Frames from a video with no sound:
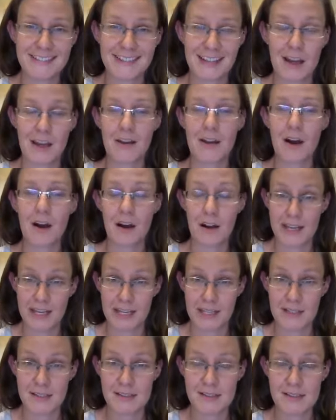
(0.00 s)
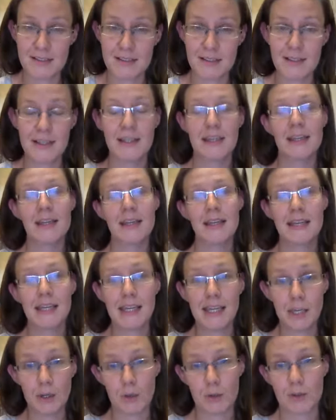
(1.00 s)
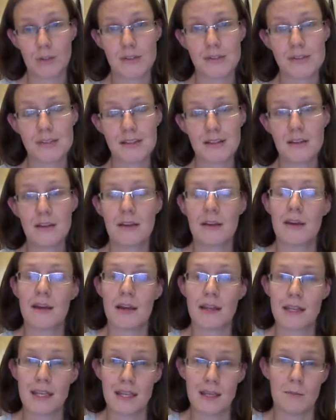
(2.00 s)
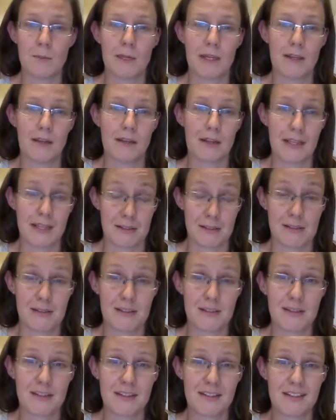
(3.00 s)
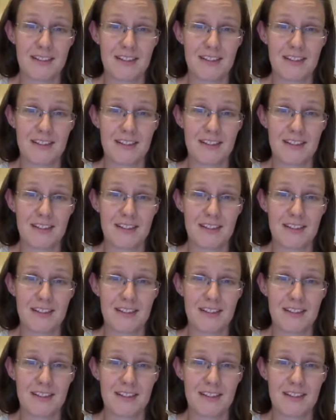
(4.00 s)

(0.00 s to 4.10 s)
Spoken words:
an audience equals an email list.